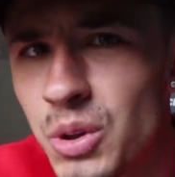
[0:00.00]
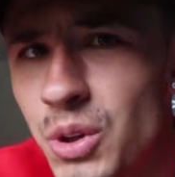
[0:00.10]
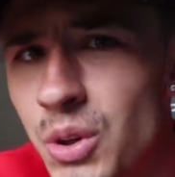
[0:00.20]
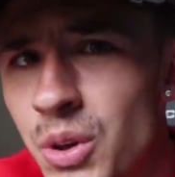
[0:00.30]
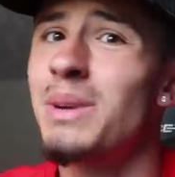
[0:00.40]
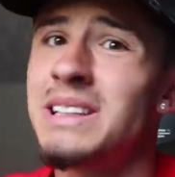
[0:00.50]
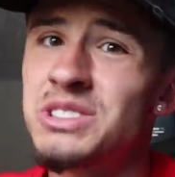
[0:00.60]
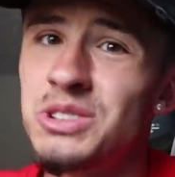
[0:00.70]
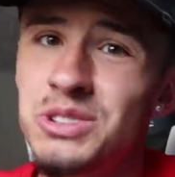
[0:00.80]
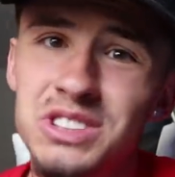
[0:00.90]
are you? Mine's
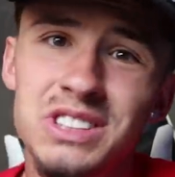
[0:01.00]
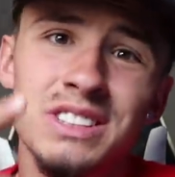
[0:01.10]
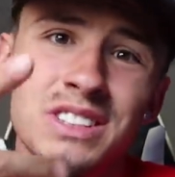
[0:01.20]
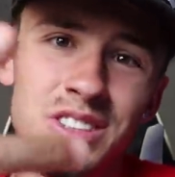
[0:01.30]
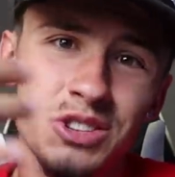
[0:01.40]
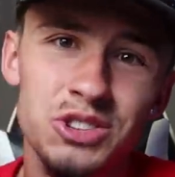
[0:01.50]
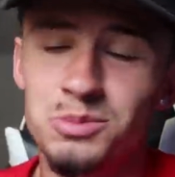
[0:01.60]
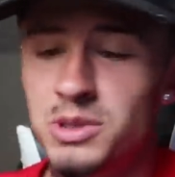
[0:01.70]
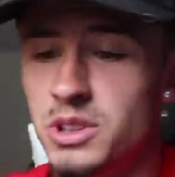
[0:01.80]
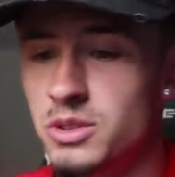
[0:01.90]
Gucci. You
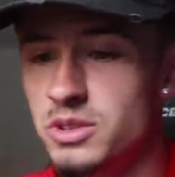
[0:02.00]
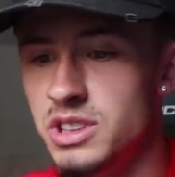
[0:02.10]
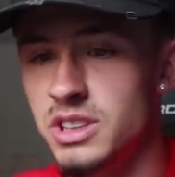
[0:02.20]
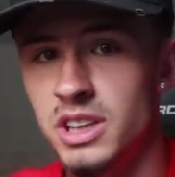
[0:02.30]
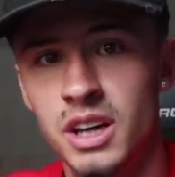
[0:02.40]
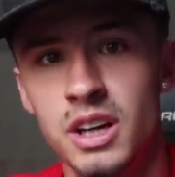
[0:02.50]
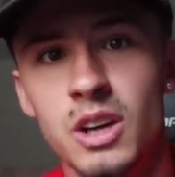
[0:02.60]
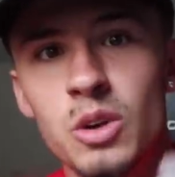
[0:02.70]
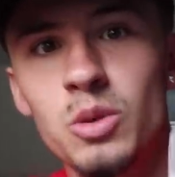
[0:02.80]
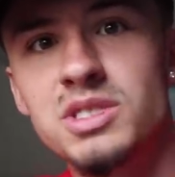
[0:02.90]
should be Gucci, yeah.
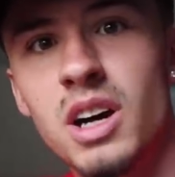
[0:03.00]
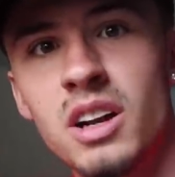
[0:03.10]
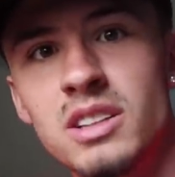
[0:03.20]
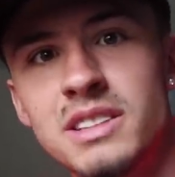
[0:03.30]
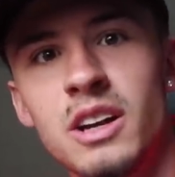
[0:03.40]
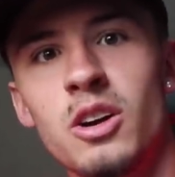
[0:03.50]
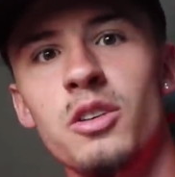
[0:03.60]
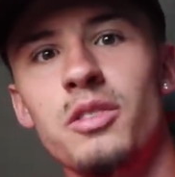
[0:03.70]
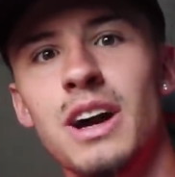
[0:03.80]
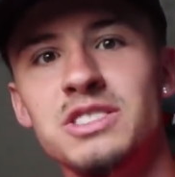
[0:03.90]
We're starting our day
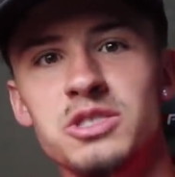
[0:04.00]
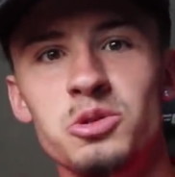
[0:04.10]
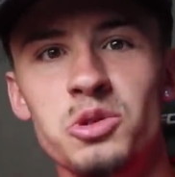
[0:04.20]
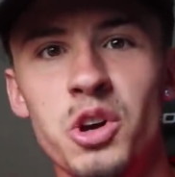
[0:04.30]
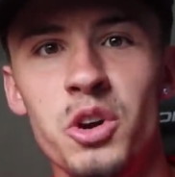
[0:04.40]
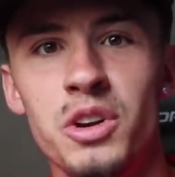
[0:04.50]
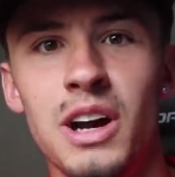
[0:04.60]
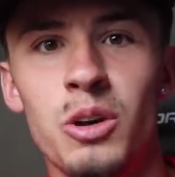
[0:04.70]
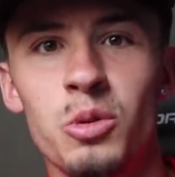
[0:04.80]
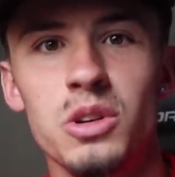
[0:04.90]
off. As you all know
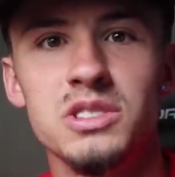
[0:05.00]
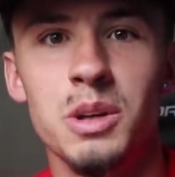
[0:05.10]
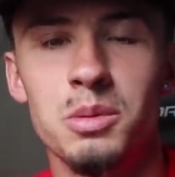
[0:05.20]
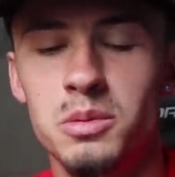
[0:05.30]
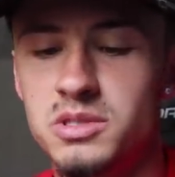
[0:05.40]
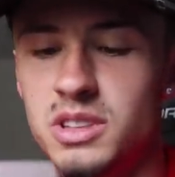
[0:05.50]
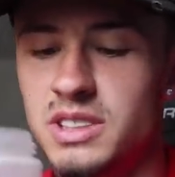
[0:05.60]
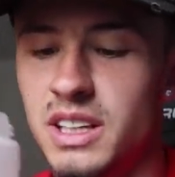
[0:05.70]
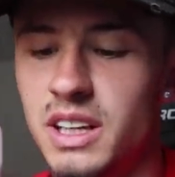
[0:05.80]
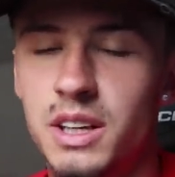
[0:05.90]
now, what supplements I
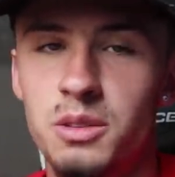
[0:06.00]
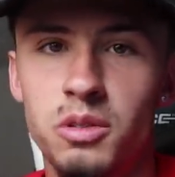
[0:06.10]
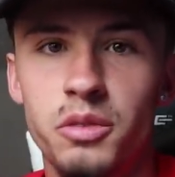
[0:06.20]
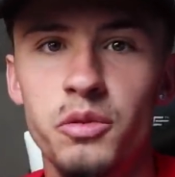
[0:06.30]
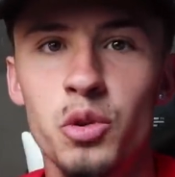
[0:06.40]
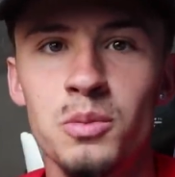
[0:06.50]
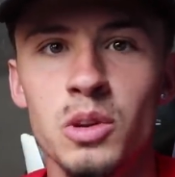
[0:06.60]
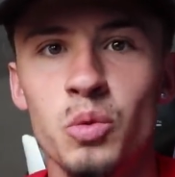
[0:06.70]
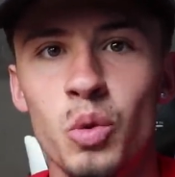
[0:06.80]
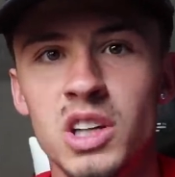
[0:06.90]
take with a
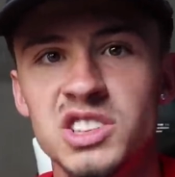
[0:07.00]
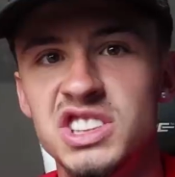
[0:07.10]
Formula One